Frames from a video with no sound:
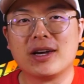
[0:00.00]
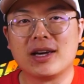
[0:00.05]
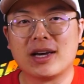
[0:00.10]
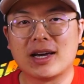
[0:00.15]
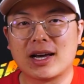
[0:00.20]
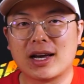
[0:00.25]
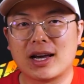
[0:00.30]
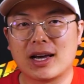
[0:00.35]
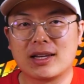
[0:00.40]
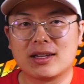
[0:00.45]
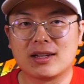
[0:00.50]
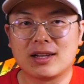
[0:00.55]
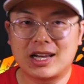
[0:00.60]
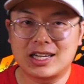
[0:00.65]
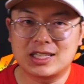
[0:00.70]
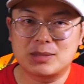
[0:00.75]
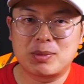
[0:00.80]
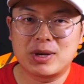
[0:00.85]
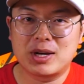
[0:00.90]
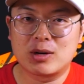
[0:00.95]
And the
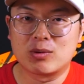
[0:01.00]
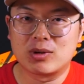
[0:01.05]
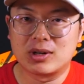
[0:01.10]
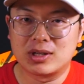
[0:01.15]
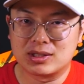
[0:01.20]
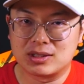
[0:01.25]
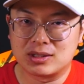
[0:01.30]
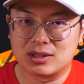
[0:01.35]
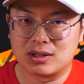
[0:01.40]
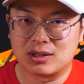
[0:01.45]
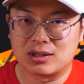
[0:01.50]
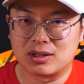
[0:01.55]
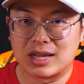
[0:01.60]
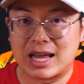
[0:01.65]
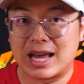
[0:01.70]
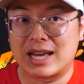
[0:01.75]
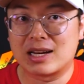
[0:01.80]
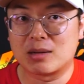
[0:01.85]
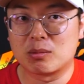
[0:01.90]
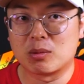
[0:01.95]
last big one is a
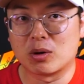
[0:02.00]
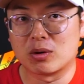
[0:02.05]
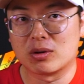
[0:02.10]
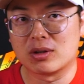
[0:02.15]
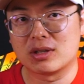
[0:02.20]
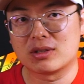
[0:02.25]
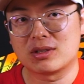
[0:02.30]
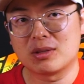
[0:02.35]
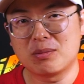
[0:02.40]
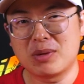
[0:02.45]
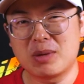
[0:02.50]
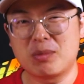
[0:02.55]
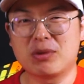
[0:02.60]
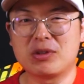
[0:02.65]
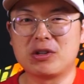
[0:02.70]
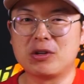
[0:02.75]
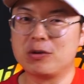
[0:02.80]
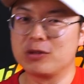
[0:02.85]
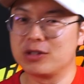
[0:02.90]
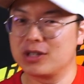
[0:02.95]
landing mode. Now, some people
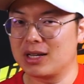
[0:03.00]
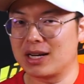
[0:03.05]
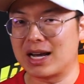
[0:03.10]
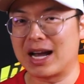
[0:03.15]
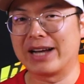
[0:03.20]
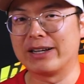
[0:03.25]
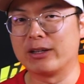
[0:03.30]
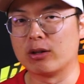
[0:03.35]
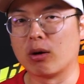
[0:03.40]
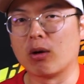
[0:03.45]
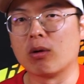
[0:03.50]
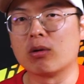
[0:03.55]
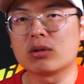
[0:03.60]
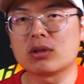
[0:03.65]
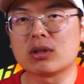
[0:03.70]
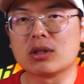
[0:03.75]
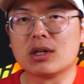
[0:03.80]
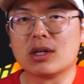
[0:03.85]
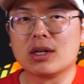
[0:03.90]
use it, I don't.